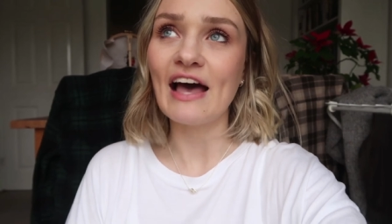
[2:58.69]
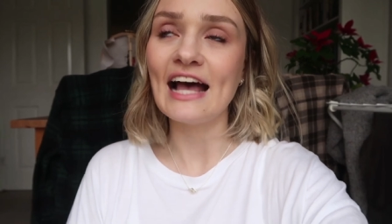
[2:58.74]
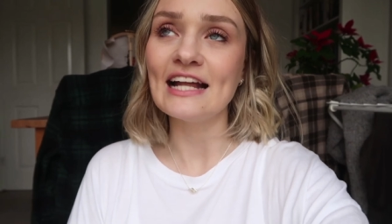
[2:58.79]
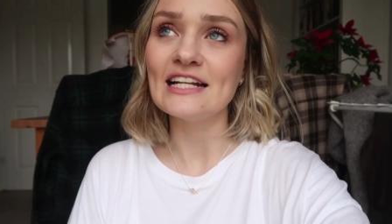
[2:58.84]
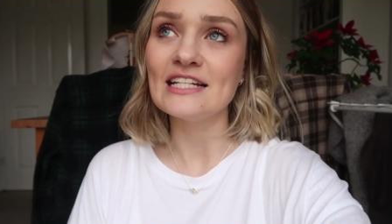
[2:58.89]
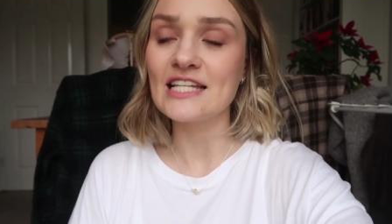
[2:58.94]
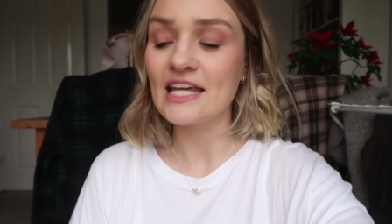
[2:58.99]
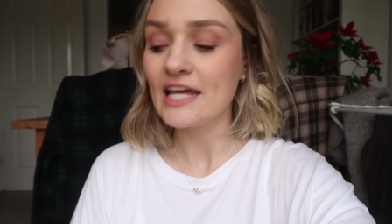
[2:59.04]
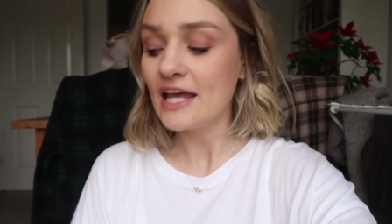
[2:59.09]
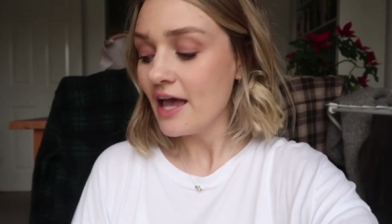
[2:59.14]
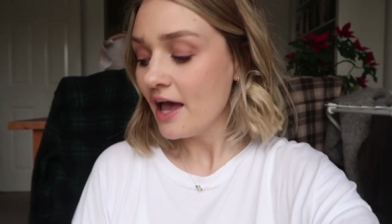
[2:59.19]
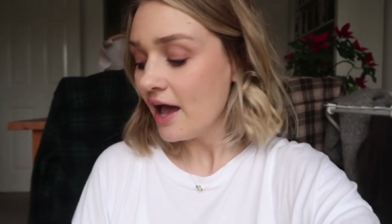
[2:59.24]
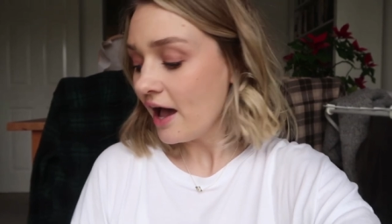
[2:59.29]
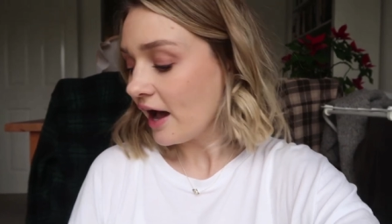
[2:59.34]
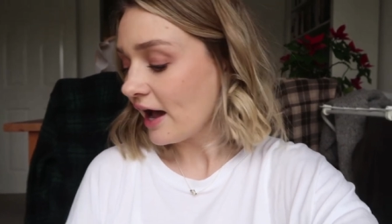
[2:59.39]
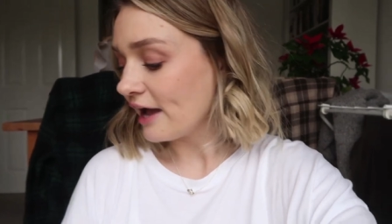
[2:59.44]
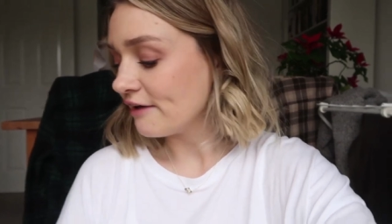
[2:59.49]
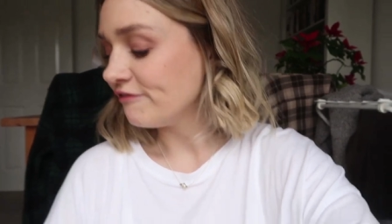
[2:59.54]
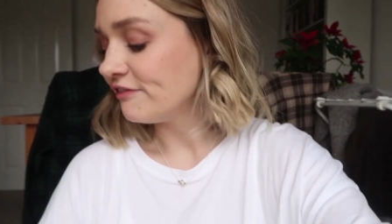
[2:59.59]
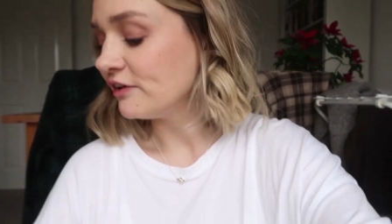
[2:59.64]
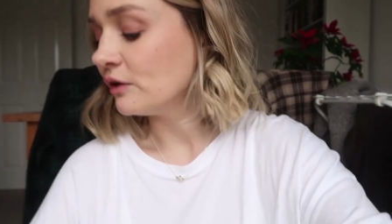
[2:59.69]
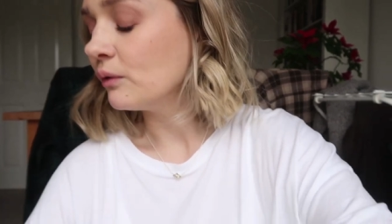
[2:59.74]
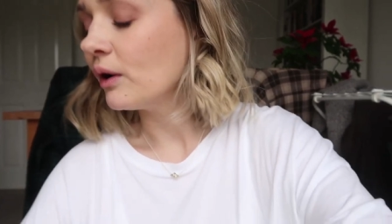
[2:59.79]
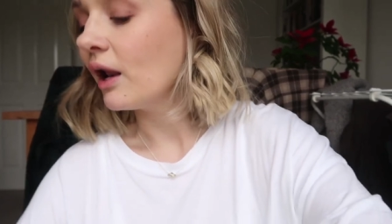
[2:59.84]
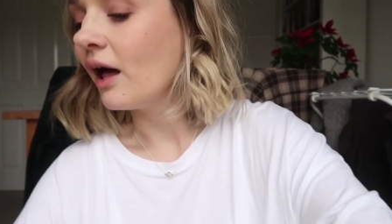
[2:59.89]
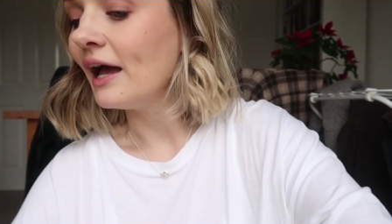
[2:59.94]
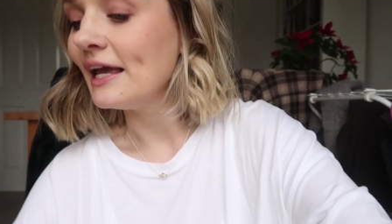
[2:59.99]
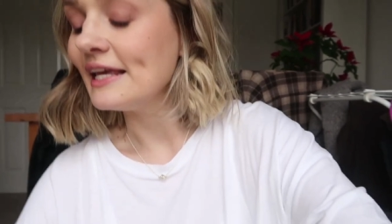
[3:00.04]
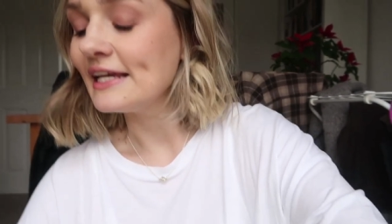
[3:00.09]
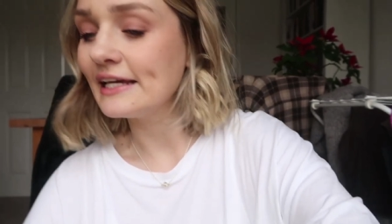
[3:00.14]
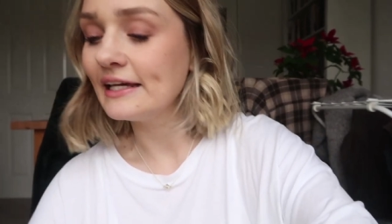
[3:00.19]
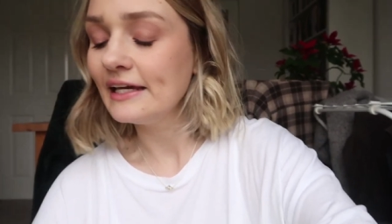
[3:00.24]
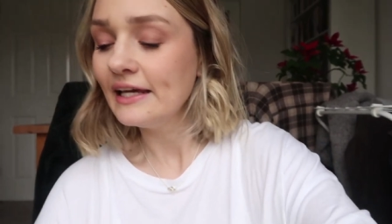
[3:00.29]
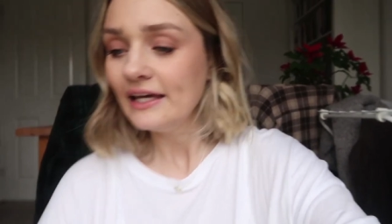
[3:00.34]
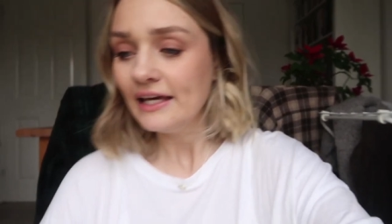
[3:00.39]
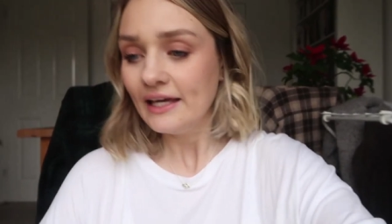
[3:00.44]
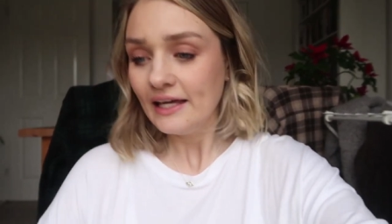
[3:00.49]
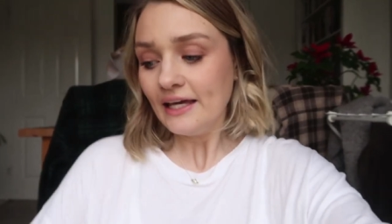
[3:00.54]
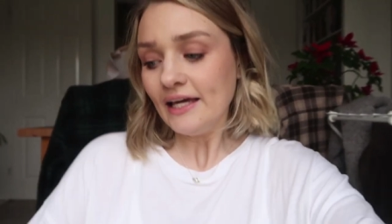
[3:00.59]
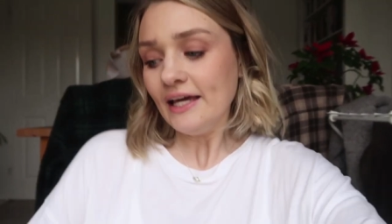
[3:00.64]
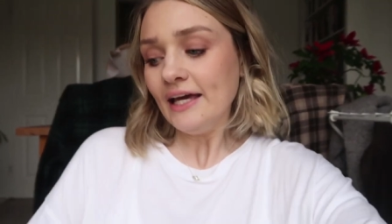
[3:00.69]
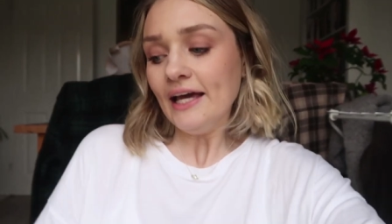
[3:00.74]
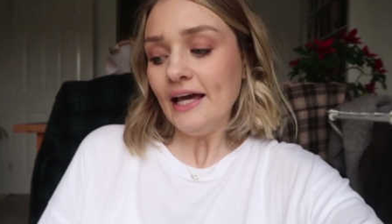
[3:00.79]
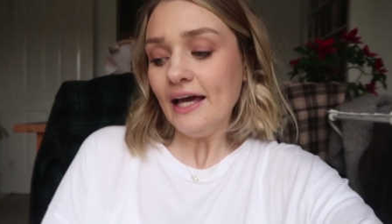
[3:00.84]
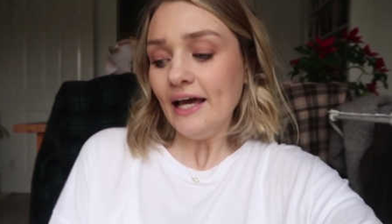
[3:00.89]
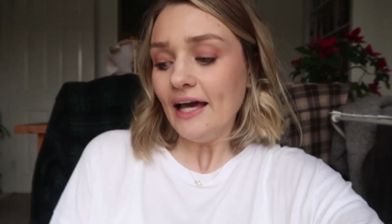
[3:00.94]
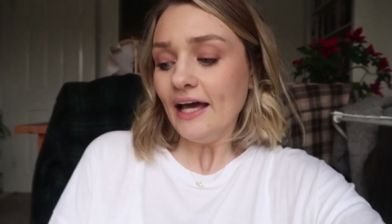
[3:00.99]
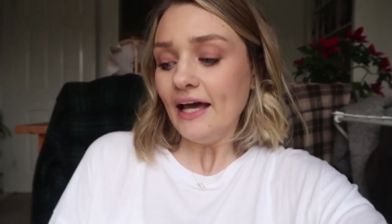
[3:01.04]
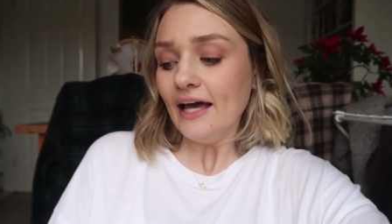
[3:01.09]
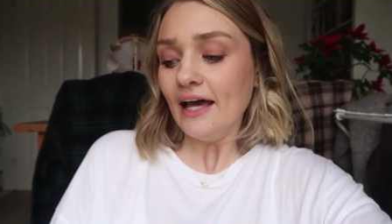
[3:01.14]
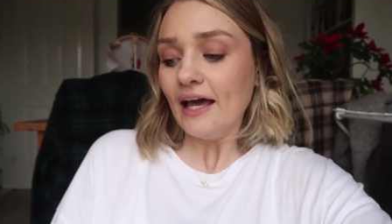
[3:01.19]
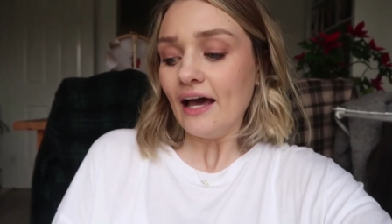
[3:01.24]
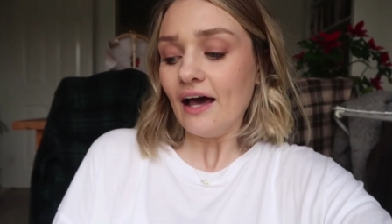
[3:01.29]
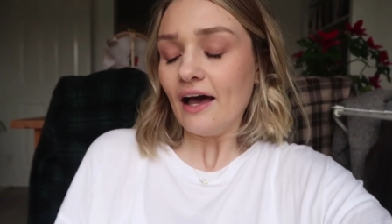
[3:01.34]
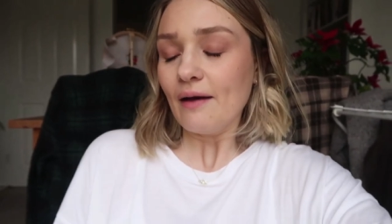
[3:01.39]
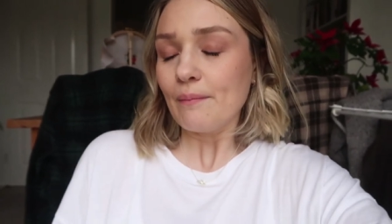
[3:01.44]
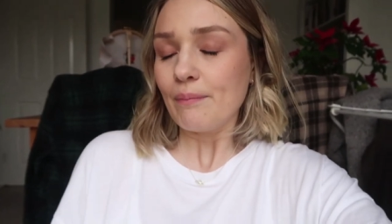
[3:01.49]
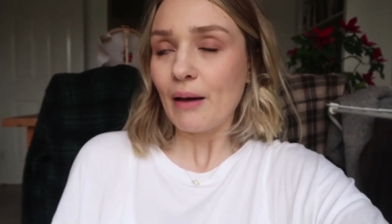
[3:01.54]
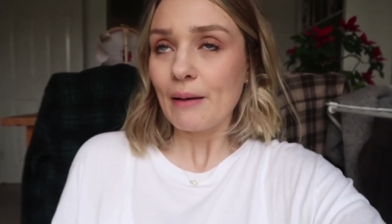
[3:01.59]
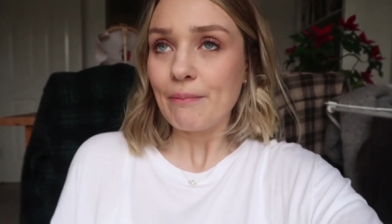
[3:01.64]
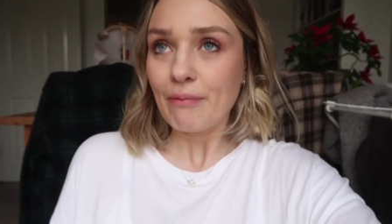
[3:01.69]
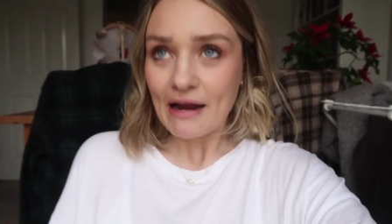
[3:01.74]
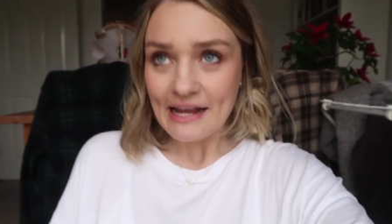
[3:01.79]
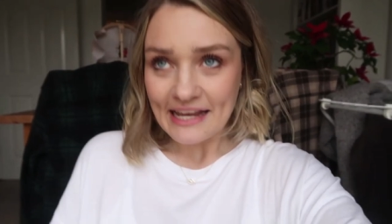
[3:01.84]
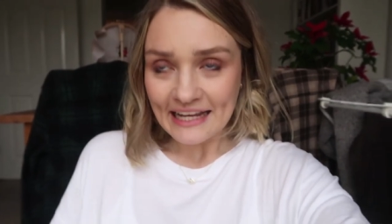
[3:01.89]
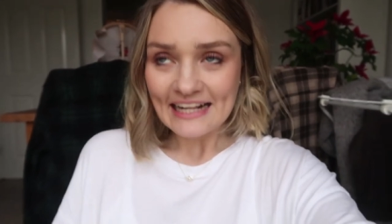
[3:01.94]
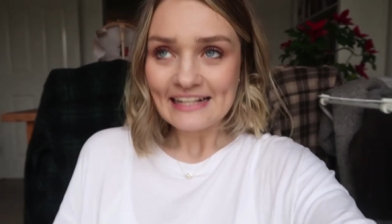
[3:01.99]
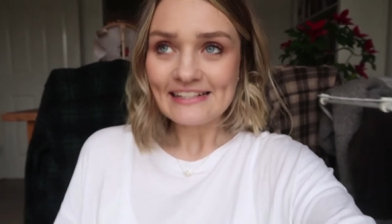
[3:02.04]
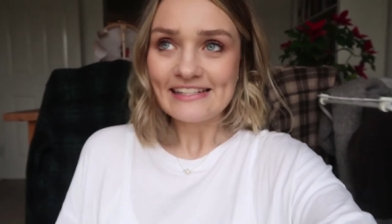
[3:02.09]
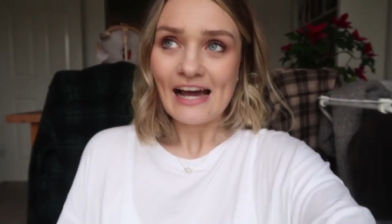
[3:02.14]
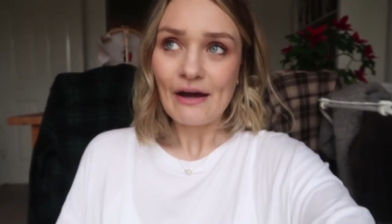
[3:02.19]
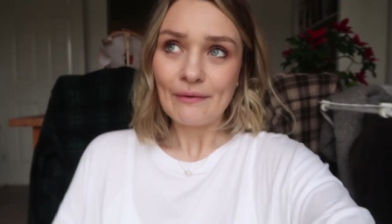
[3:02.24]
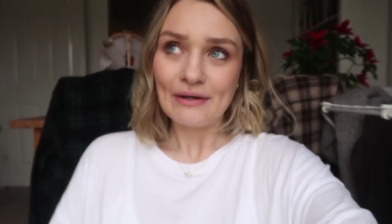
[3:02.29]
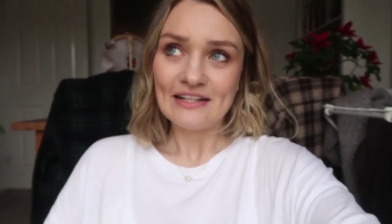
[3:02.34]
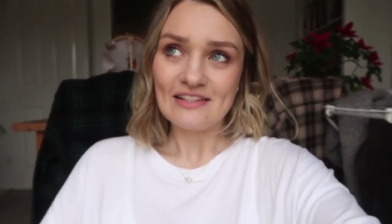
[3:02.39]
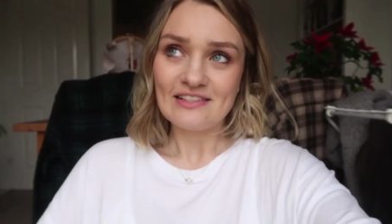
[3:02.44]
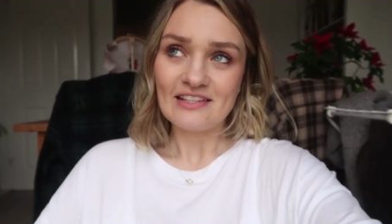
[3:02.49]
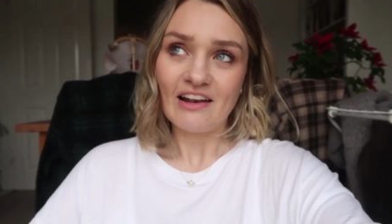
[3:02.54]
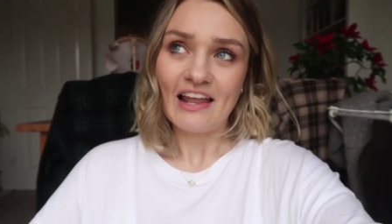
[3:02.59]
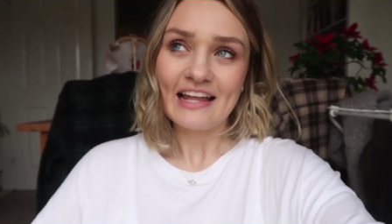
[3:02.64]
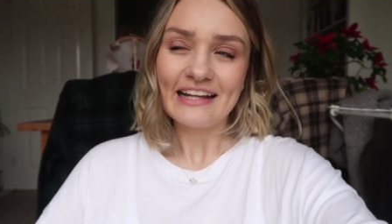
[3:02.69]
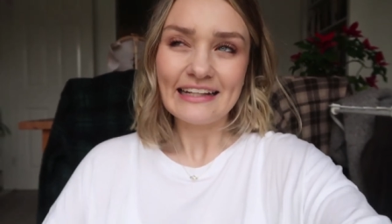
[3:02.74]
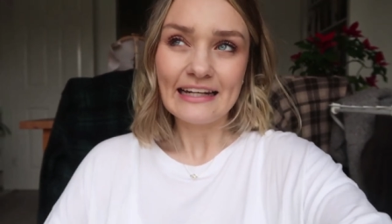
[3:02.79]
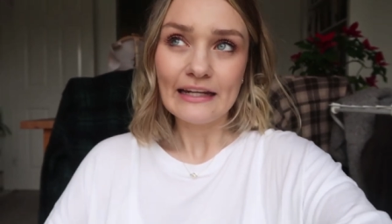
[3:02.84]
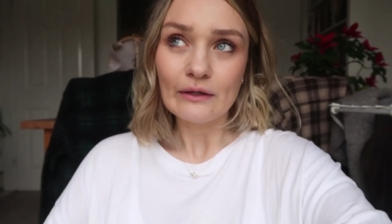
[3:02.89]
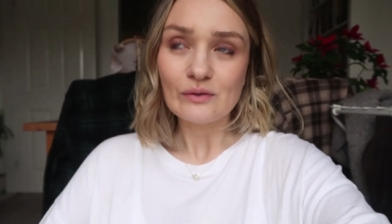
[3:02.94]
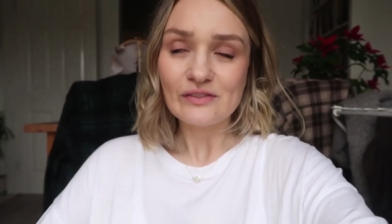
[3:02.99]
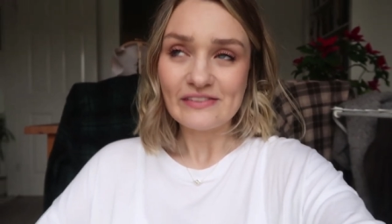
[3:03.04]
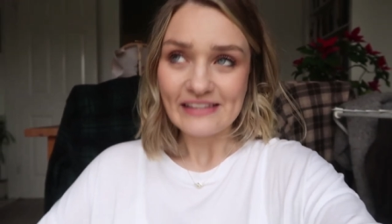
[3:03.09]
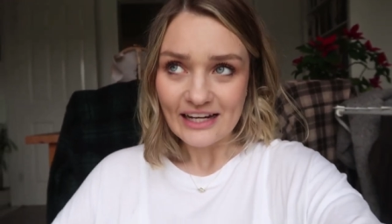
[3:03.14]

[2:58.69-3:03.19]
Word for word: And I feel like by breaking it down into like little